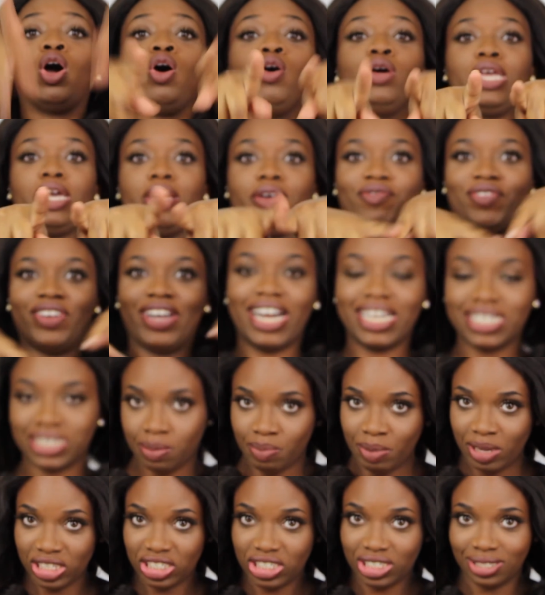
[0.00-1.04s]
Oh yeah, forgot
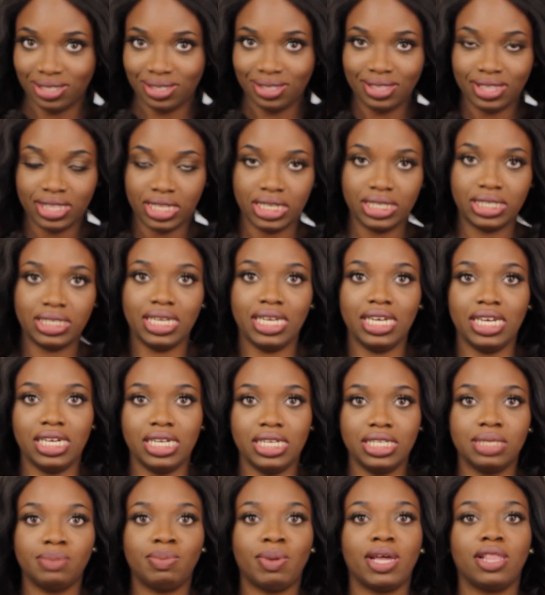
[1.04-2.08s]
to mention, this
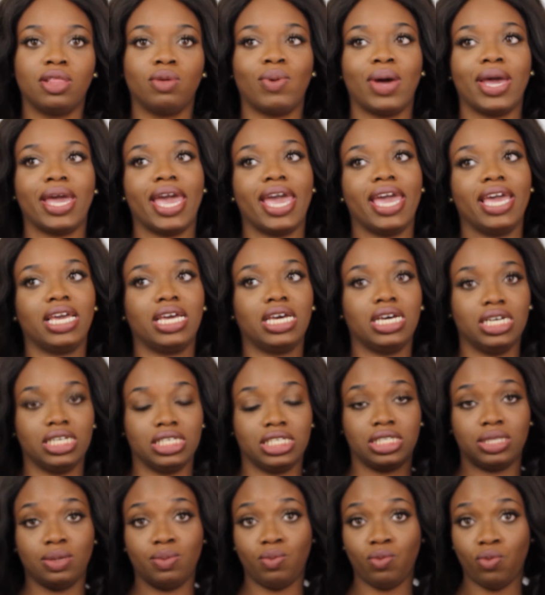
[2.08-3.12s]
is, by the way, a
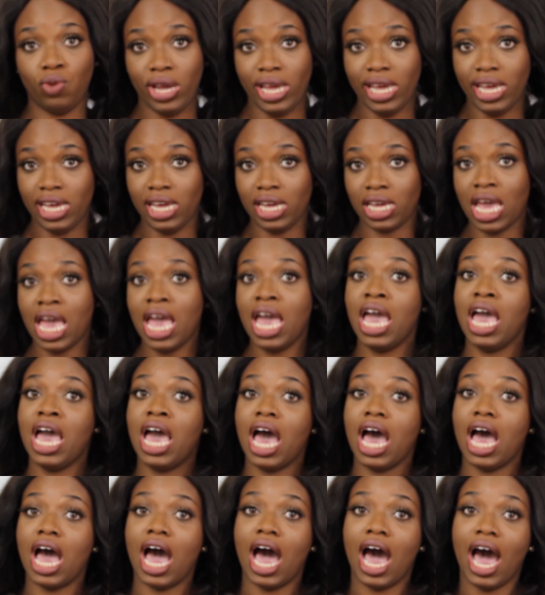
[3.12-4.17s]
custom wig.
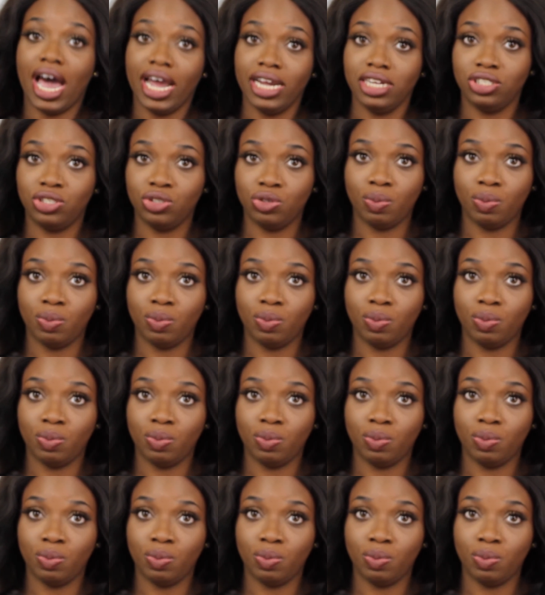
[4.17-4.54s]
I